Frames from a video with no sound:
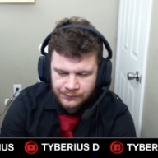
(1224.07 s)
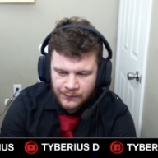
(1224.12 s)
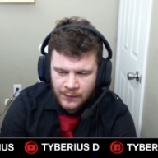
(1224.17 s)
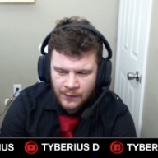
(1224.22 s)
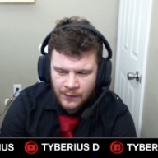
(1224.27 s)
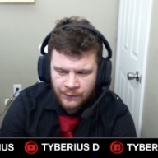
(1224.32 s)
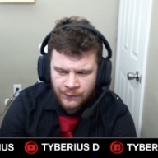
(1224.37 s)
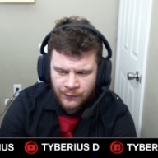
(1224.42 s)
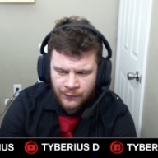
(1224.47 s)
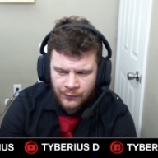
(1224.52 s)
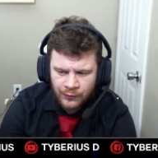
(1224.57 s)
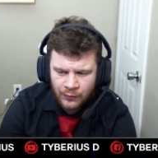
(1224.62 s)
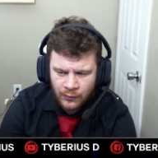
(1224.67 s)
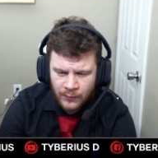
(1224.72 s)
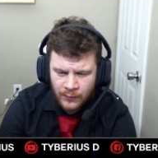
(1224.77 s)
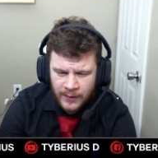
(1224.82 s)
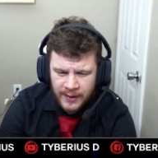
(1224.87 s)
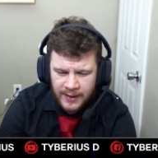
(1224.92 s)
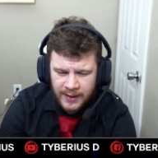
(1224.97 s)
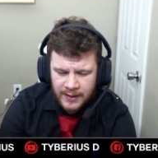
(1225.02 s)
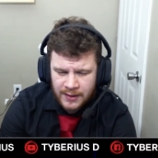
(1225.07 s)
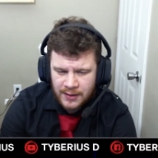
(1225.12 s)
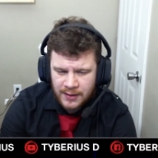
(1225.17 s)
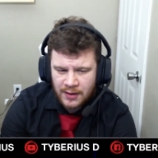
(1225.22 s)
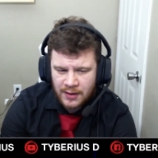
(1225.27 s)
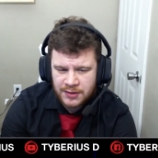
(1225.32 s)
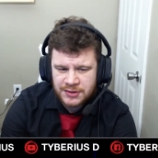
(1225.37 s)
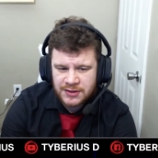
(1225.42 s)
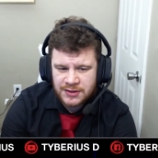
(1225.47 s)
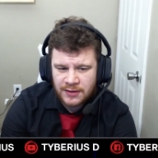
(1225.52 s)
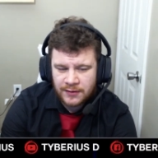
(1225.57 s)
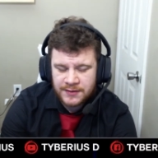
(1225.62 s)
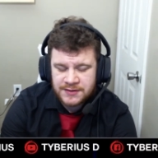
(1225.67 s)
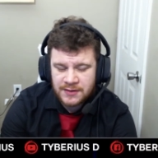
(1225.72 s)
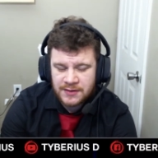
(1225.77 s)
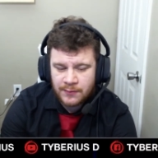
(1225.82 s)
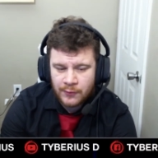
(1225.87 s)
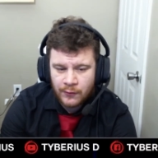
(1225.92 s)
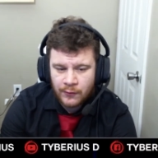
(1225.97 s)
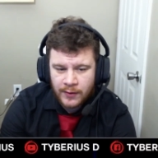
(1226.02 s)
for Norway in a nutshell is,
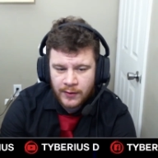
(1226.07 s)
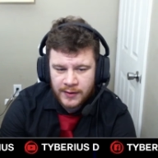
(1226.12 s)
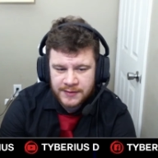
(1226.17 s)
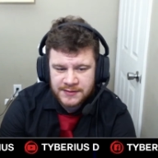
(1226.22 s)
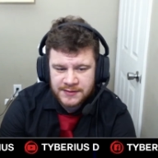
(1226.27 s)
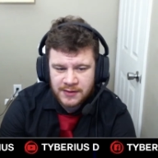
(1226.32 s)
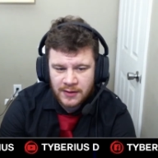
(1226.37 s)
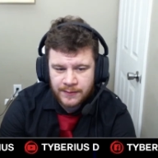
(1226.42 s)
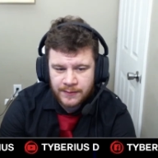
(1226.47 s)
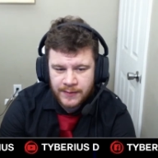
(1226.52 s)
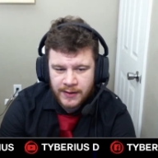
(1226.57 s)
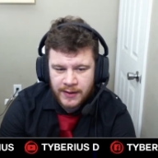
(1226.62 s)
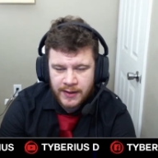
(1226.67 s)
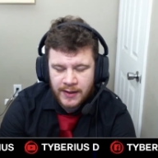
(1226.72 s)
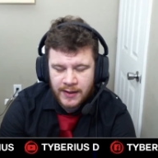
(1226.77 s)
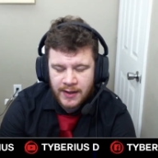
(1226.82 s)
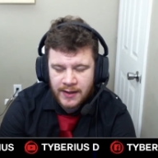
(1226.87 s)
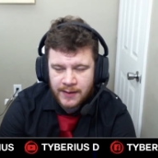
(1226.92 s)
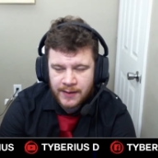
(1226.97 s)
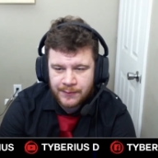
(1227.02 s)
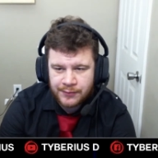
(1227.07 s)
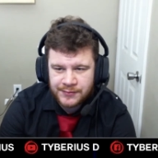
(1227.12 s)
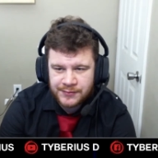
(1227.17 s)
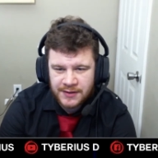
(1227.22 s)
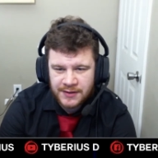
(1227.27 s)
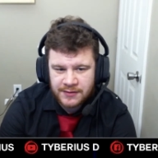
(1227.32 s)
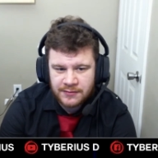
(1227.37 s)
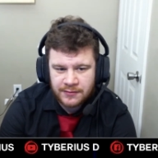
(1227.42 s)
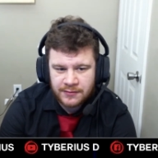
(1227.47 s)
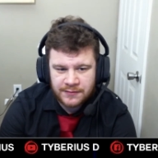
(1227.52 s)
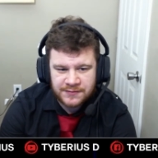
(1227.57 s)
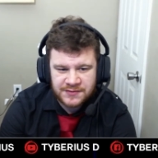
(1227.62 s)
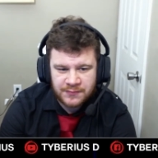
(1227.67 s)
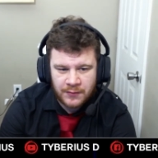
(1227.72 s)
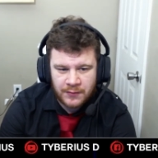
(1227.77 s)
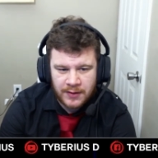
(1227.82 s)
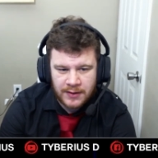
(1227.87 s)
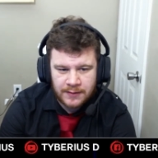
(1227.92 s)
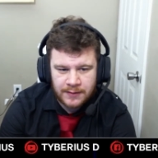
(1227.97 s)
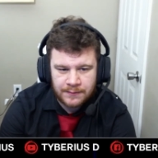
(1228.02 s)
number one, it's going to be a protectorate of
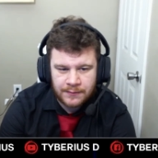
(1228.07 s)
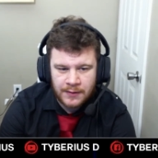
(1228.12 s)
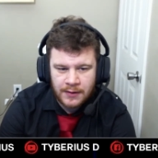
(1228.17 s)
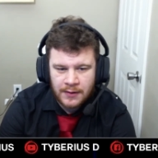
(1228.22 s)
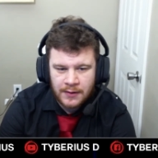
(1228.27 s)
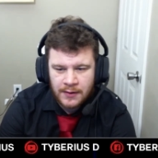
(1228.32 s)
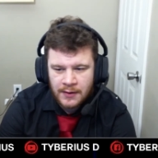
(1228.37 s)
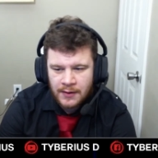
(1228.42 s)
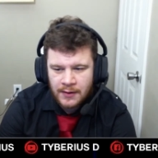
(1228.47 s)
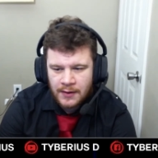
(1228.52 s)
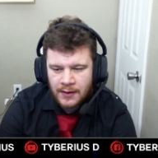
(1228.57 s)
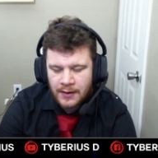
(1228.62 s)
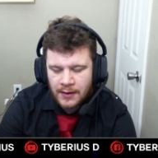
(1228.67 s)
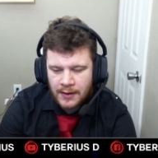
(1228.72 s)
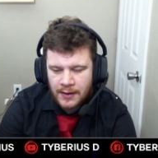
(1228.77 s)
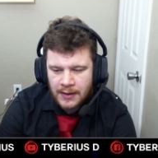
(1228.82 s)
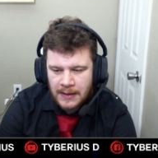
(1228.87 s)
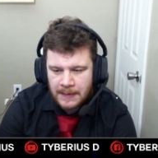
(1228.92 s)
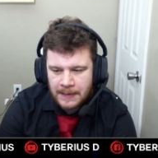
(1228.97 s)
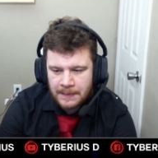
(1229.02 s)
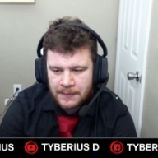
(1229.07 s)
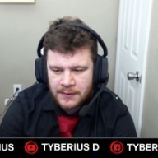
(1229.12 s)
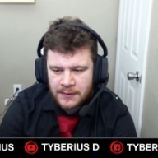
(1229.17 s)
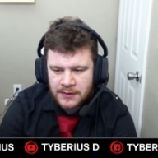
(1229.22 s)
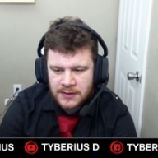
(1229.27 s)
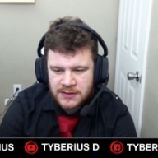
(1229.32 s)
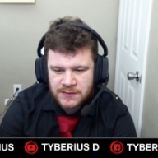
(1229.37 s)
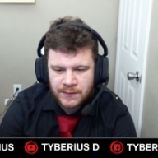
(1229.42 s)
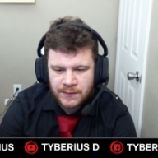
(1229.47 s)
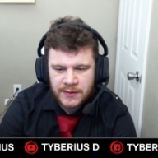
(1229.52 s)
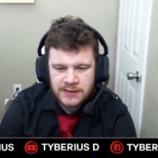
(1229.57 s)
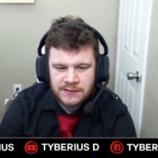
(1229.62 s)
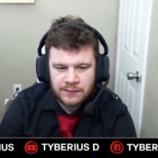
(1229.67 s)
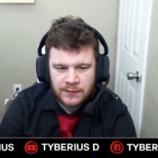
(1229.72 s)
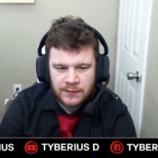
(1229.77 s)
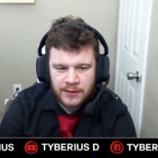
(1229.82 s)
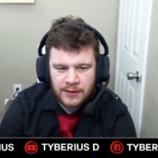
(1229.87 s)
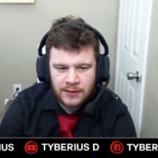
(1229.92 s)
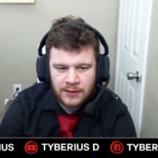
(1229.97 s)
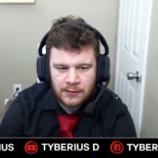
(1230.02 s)
Sweden. The Swedes
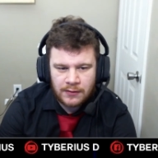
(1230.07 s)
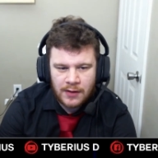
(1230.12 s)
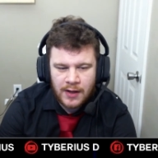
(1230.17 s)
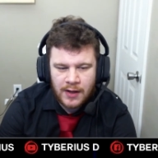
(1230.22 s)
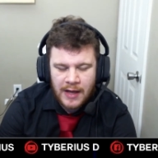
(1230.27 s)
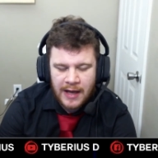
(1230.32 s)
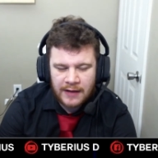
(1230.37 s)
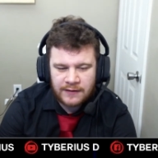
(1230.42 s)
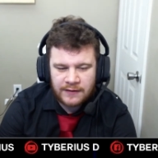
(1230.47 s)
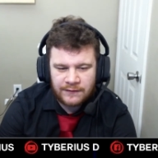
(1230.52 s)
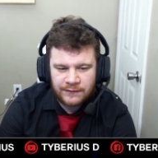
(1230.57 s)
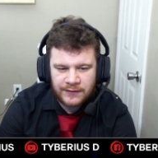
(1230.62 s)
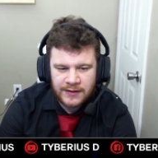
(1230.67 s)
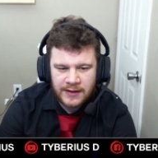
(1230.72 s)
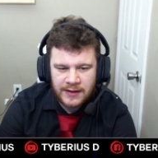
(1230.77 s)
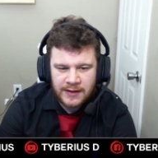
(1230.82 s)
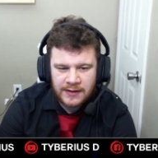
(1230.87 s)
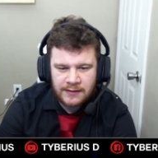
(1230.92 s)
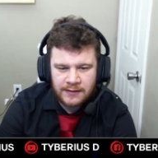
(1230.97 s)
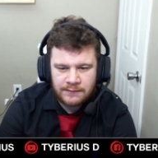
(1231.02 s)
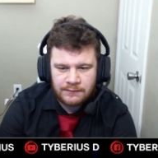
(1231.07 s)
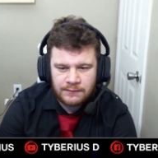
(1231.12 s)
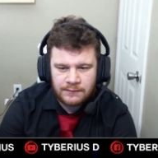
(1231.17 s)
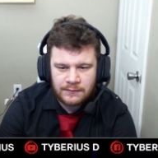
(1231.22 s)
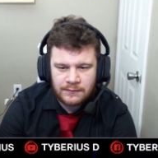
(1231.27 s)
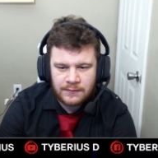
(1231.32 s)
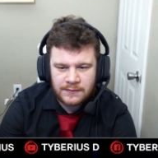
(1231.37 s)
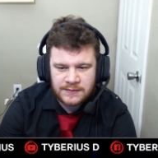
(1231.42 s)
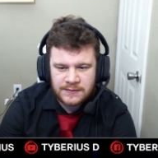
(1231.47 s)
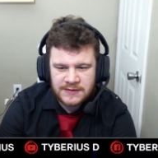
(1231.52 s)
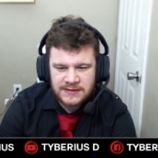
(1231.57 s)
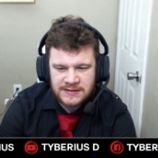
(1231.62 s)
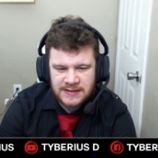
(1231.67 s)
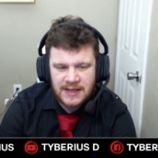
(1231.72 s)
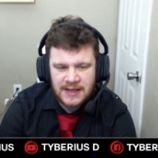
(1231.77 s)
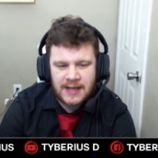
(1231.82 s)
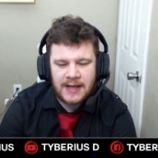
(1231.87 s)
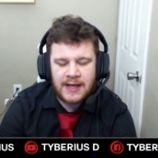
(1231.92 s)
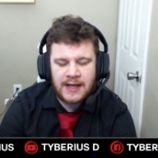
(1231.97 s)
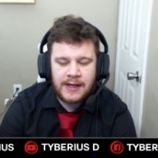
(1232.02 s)
will actively
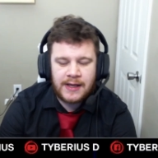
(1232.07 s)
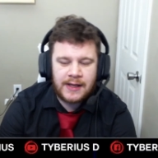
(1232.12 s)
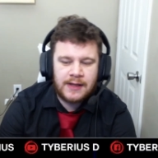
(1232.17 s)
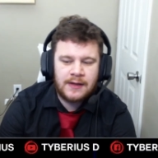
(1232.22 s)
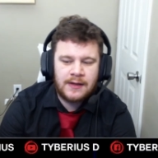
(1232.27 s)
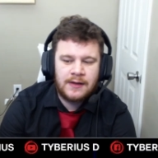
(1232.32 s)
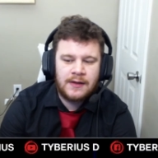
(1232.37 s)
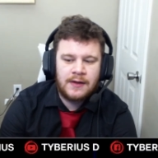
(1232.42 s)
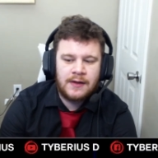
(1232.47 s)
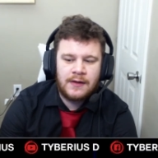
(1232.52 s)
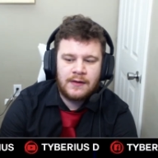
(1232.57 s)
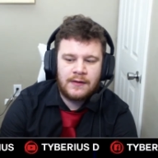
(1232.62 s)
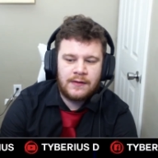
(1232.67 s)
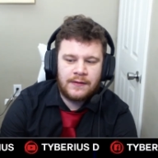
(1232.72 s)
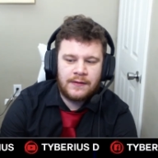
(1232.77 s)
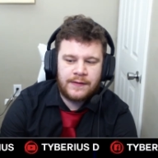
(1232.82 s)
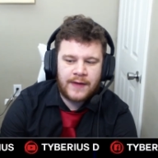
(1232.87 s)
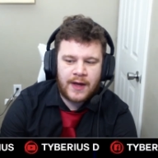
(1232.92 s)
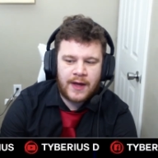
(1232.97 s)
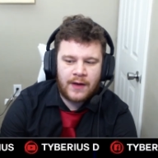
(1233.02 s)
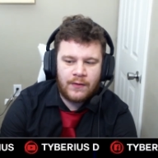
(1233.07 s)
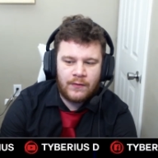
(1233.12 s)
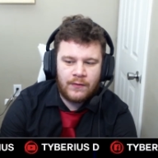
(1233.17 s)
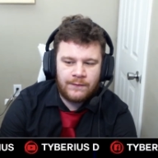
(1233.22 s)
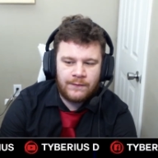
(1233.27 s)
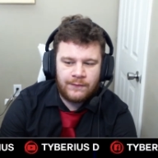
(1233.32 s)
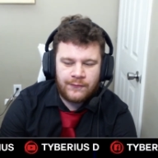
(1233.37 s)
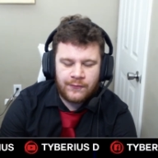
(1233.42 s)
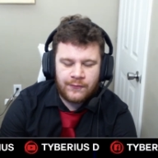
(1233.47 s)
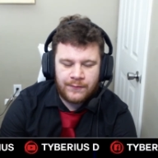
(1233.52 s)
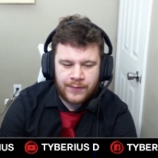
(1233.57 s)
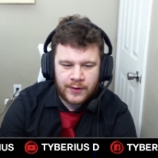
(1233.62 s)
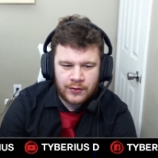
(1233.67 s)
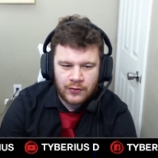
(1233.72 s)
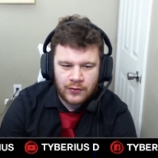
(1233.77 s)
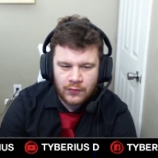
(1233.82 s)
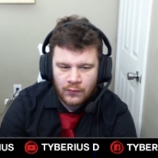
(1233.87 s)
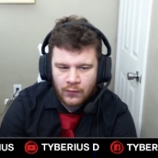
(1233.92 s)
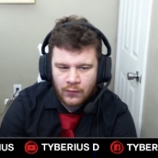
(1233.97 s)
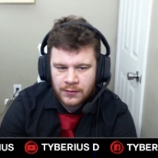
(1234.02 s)
say that, for better
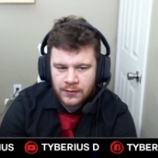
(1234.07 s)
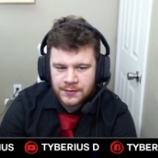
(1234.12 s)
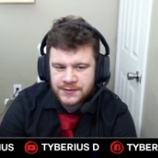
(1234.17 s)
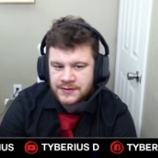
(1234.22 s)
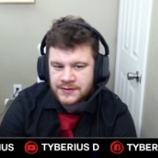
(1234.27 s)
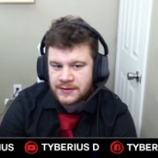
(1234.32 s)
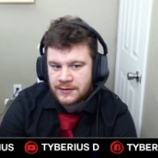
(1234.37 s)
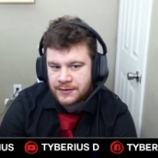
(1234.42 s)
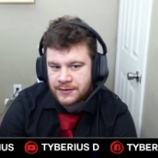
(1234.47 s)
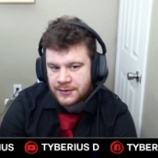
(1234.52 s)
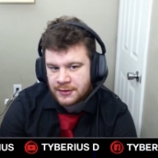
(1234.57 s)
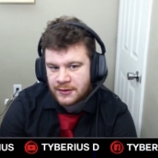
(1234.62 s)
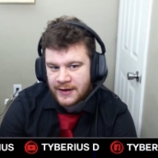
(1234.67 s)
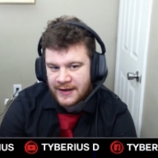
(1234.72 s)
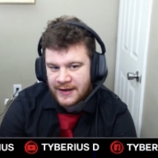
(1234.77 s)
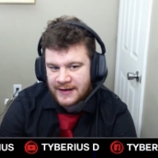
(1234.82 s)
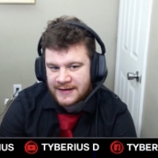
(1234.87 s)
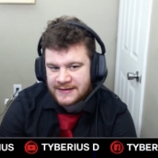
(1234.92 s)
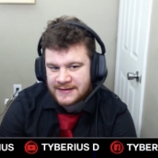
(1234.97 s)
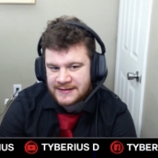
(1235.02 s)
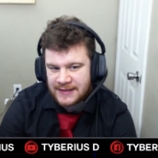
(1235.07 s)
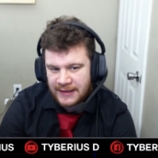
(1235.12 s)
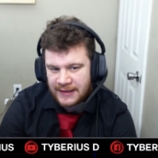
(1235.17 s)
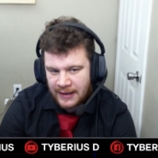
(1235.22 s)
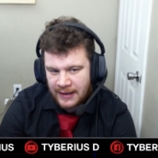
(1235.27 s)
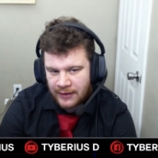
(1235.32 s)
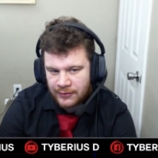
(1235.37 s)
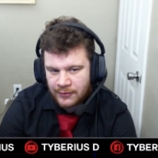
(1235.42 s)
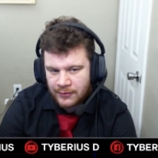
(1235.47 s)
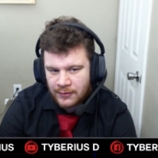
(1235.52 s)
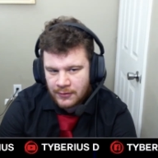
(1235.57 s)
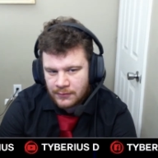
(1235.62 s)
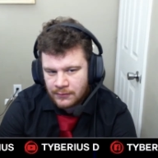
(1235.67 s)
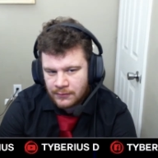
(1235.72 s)
or worse, they're in it together.